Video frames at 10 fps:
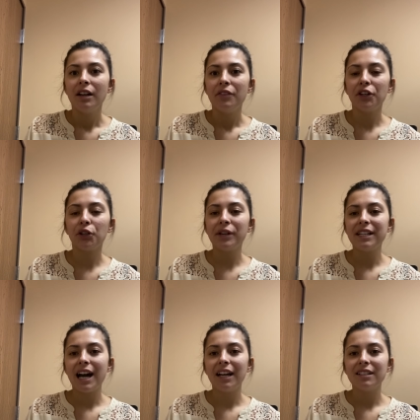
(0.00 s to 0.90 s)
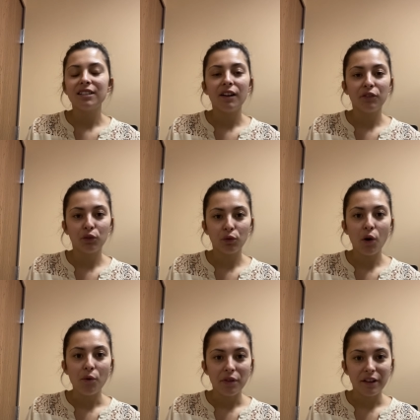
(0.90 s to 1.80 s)
their Greek goddess of
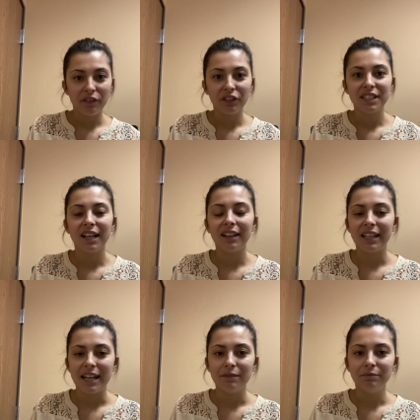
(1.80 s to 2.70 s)
growth and fertility.